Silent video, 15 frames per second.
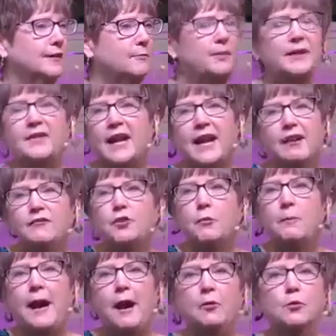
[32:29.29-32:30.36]
but they have no
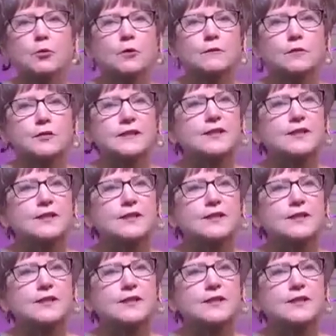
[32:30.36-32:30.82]
power over us.